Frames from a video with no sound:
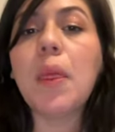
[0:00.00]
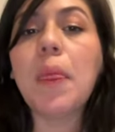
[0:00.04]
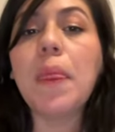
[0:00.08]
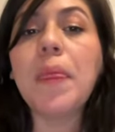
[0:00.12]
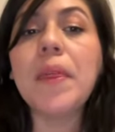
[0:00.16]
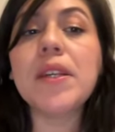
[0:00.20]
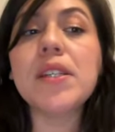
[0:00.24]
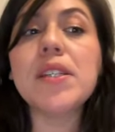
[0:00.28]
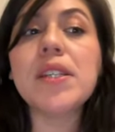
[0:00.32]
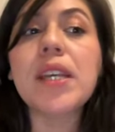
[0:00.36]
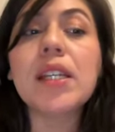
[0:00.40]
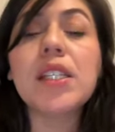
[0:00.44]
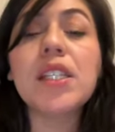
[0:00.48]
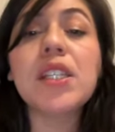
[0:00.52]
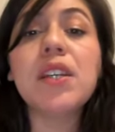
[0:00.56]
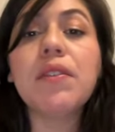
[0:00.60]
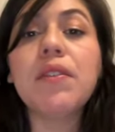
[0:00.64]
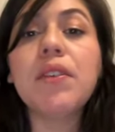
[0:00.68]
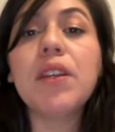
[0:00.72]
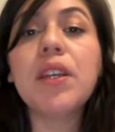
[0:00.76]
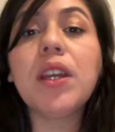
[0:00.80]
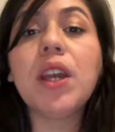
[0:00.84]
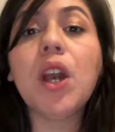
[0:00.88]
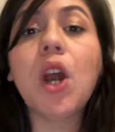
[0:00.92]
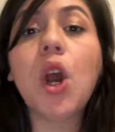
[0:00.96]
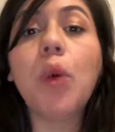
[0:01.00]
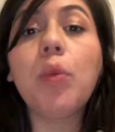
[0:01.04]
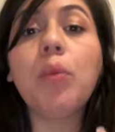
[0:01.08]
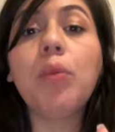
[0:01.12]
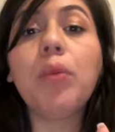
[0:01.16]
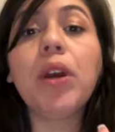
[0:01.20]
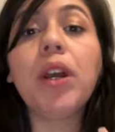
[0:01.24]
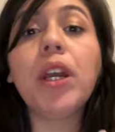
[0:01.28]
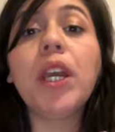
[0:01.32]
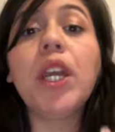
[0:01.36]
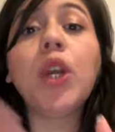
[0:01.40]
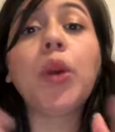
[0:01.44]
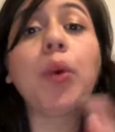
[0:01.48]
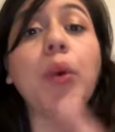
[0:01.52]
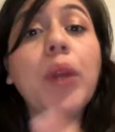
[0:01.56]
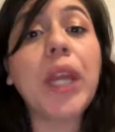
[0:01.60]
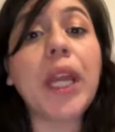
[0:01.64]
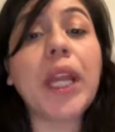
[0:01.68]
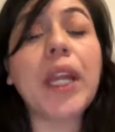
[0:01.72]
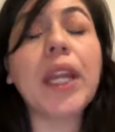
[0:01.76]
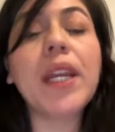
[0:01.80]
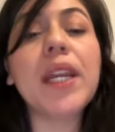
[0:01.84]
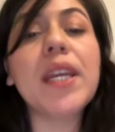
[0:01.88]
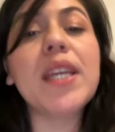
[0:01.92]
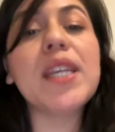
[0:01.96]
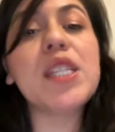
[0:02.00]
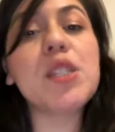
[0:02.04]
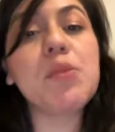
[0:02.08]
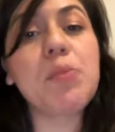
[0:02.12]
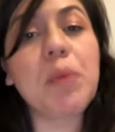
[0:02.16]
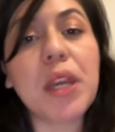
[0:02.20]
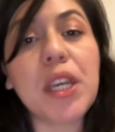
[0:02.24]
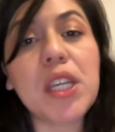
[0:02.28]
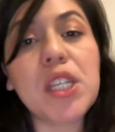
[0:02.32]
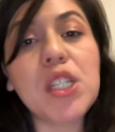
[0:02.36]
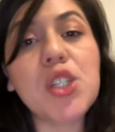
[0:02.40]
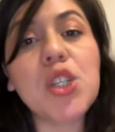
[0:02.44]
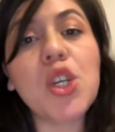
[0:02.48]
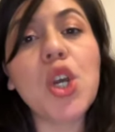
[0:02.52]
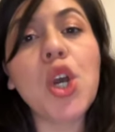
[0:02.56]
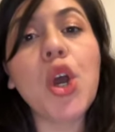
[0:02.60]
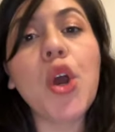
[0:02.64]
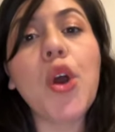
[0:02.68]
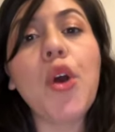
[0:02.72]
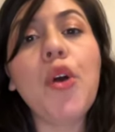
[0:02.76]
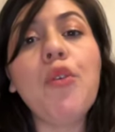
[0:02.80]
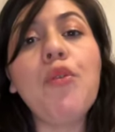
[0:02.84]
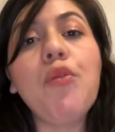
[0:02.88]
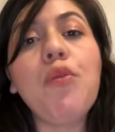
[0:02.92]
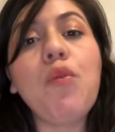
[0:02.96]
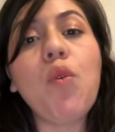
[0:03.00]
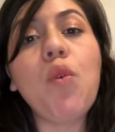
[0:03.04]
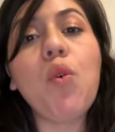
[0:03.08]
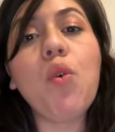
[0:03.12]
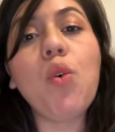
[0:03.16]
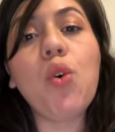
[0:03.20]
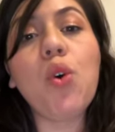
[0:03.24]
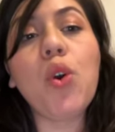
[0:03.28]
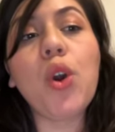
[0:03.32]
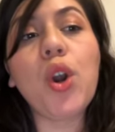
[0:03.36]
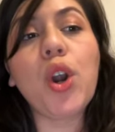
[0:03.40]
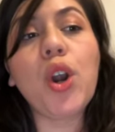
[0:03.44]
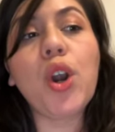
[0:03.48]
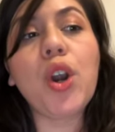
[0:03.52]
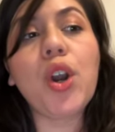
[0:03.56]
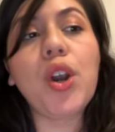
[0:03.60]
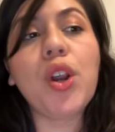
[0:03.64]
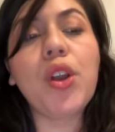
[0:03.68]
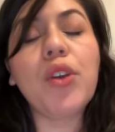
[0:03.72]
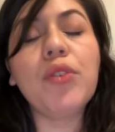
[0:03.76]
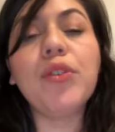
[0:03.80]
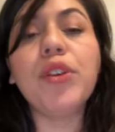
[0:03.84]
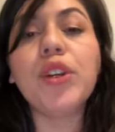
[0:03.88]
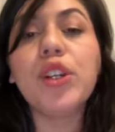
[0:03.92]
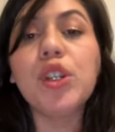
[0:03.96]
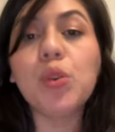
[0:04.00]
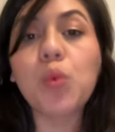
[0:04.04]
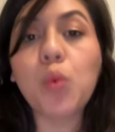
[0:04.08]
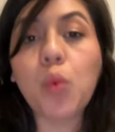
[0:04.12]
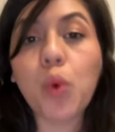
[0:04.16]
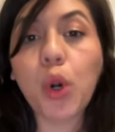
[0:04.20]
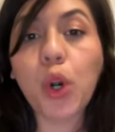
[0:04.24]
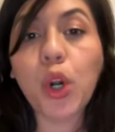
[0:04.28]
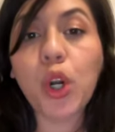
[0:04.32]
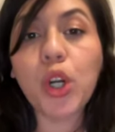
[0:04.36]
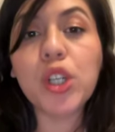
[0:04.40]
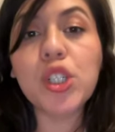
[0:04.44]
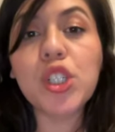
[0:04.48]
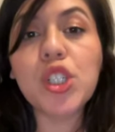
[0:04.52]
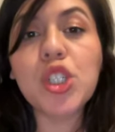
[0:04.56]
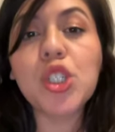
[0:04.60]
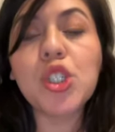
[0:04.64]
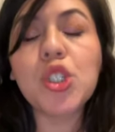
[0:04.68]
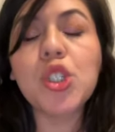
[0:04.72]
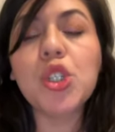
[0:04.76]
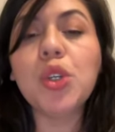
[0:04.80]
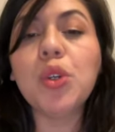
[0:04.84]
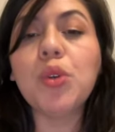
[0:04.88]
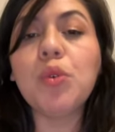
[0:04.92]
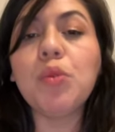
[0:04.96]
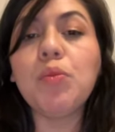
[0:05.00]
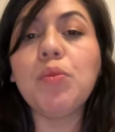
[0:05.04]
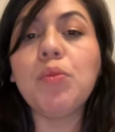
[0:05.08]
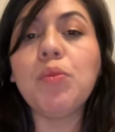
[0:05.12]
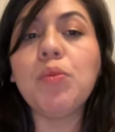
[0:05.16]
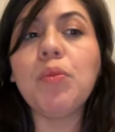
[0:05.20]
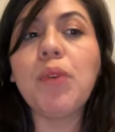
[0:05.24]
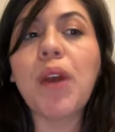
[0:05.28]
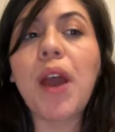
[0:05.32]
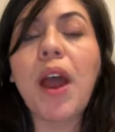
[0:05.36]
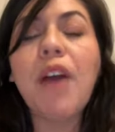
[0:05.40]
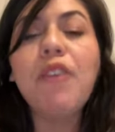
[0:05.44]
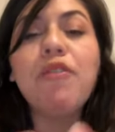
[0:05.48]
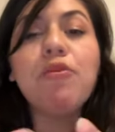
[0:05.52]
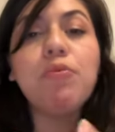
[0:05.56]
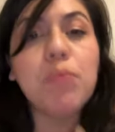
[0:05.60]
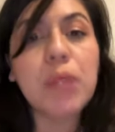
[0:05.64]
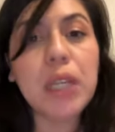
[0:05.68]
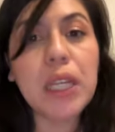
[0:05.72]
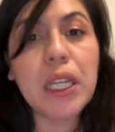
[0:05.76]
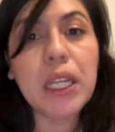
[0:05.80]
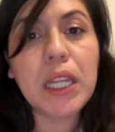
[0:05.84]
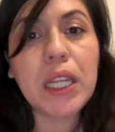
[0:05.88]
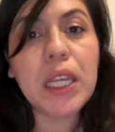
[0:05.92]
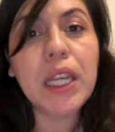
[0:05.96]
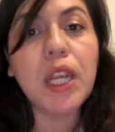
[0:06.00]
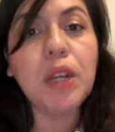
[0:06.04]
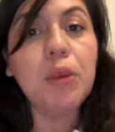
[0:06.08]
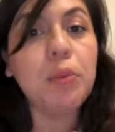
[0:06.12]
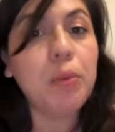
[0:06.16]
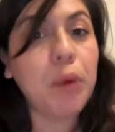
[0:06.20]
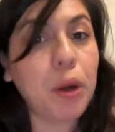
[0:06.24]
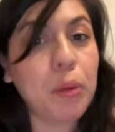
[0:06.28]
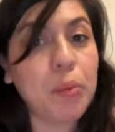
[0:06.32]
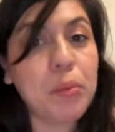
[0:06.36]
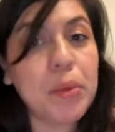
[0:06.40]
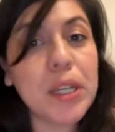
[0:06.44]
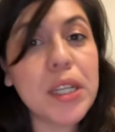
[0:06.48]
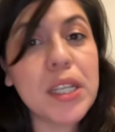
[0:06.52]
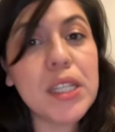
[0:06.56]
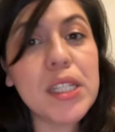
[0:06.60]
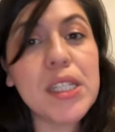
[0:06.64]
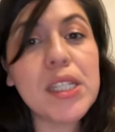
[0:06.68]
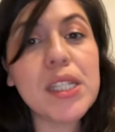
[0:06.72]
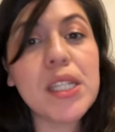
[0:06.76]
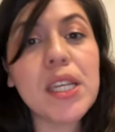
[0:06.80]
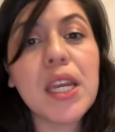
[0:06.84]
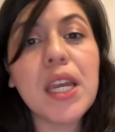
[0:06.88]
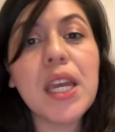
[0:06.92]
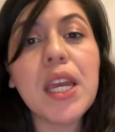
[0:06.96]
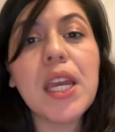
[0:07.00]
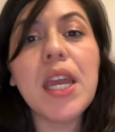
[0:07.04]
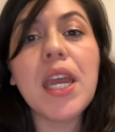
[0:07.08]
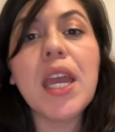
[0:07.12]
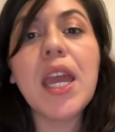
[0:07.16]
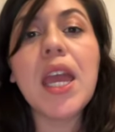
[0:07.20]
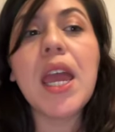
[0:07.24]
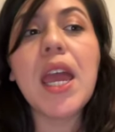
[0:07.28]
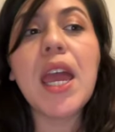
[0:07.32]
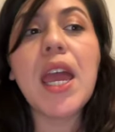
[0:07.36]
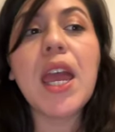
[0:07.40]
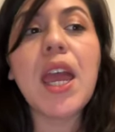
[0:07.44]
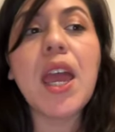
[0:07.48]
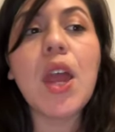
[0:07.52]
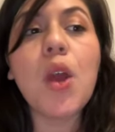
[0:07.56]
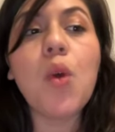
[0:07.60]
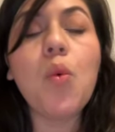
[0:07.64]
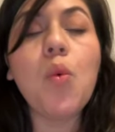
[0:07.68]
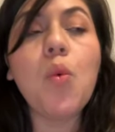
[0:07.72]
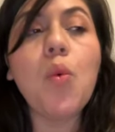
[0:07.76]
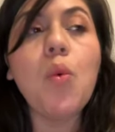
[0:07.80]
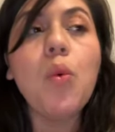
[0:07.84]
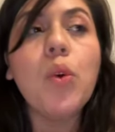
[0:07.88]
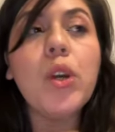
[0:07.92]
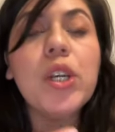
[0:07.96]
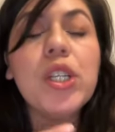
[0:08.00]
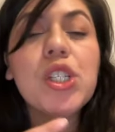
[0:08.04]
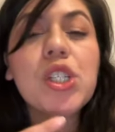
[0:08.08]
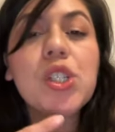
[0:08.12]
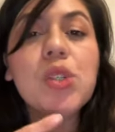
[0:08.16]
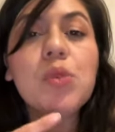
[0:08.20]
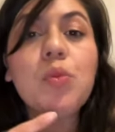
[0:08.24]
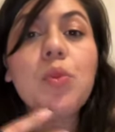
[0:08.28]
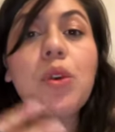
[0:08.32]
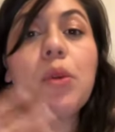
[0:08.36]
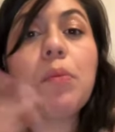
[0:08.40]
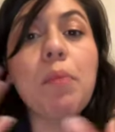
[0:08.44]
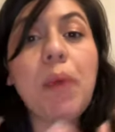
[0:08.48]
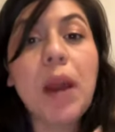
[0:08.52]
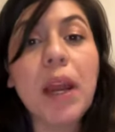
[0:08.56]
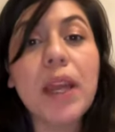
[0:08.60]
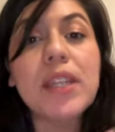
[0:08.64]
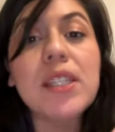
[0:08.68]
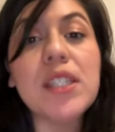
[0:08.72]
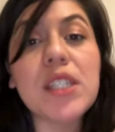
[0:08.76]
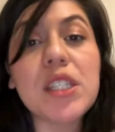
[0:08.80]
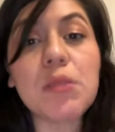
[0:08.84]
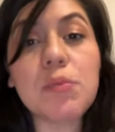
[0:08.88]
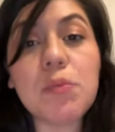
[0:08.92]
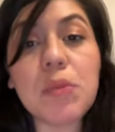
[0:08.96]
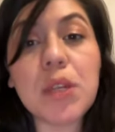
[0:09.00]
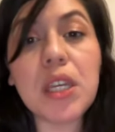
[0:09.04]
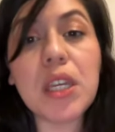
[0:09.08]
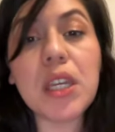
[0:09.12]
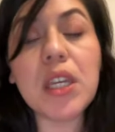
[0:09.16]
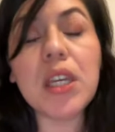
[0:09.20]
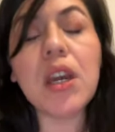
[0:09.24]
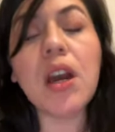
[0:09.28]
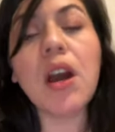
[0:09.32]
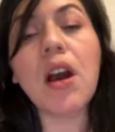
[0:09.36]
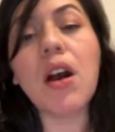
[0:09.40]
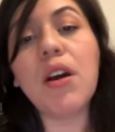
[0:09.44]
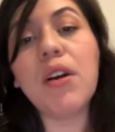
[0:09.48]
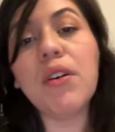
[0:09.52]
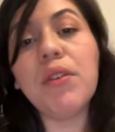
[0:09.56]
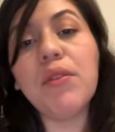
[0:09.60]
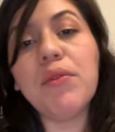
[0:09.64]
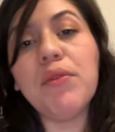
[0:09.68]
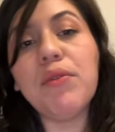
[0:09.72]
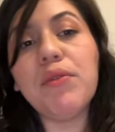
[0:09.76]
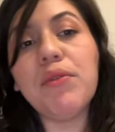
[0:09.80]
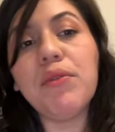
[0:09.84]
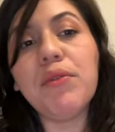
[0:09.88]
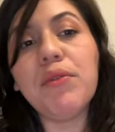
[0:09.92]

This activity helped, it created a space for their words to have meaning and purpose, which reminds me of